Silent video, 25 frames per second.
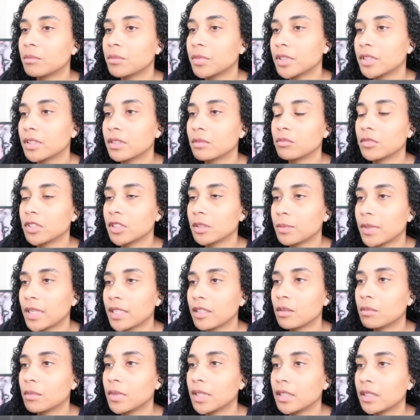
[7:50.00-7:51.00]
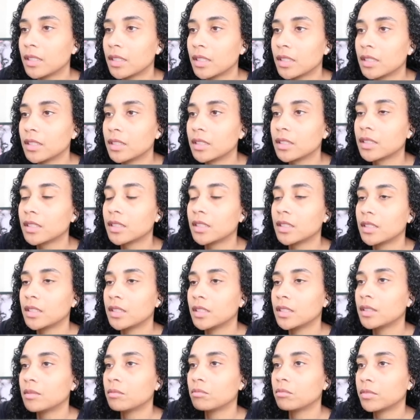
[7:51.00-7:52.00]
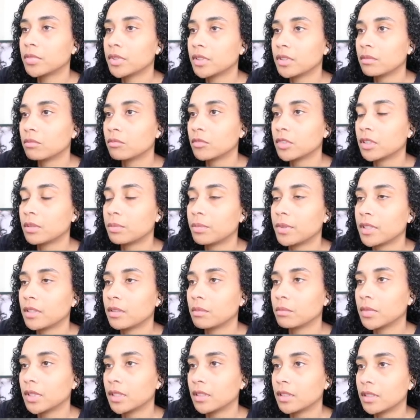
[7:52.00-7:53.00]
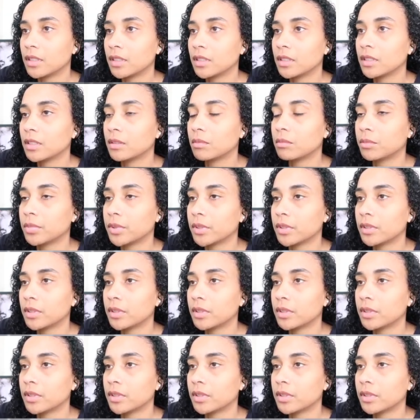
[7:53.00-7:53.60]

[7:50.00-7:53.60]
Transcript: Put some respect on my name. I can't even hug you like I want to.